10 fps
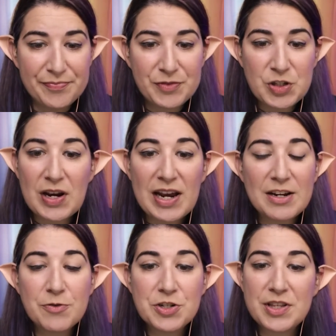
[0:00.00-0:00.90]
So I head
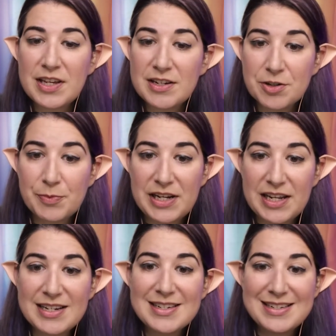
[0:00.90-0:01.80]
over to the
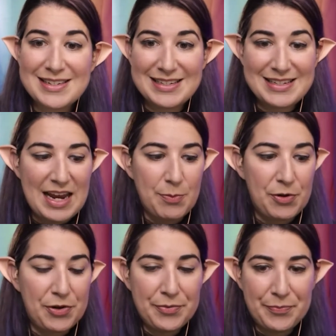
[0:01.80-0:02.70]
intermediate
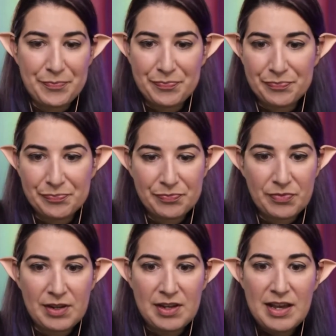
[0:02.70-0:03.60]
table,
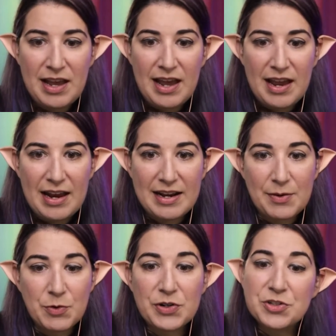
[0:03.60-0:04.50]
and I'm
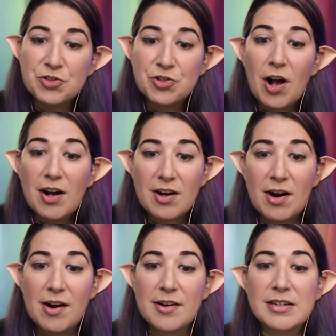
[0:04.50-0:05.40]
going to draw a
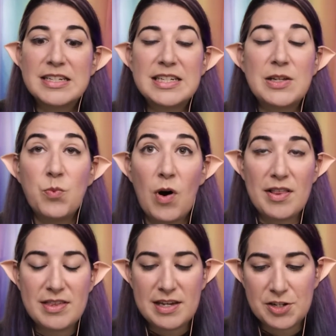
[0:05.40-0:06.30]
card to see what
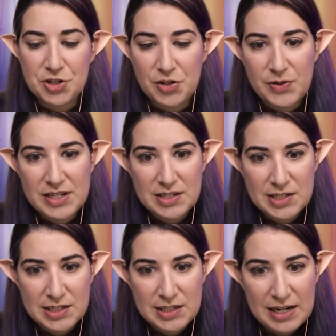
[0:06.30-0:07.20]
the issue
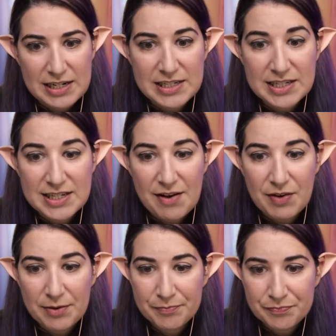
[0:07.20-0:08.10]
is. And it's a
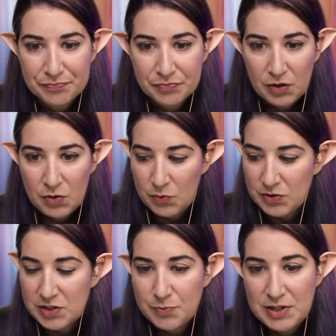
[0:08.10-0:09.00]
7.
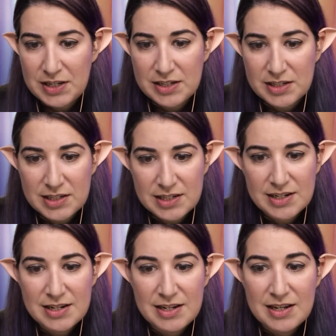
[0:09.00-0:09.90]
It means
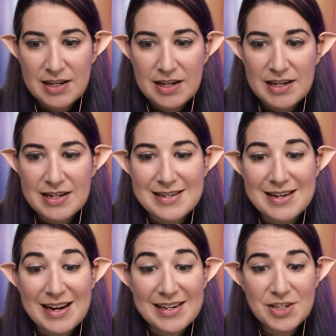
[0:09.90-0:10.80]

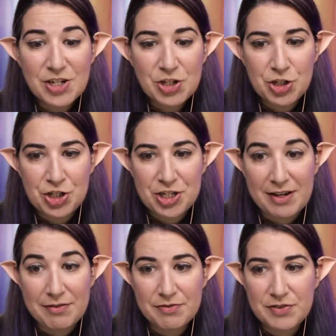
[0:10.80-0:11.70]
night
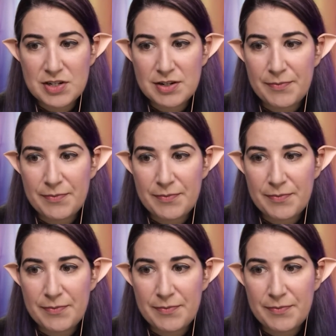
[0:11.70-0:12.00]
shift.